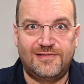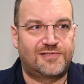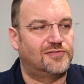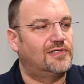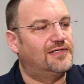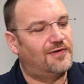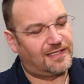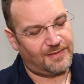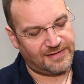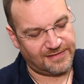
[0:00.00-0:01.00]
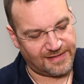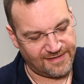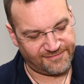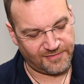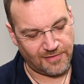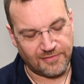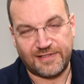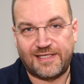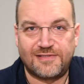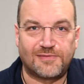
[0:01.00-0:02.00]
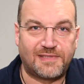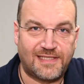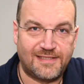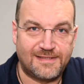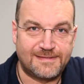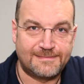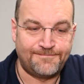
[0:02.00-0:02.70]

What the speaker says: Strongly recommended if you are looking at something like this.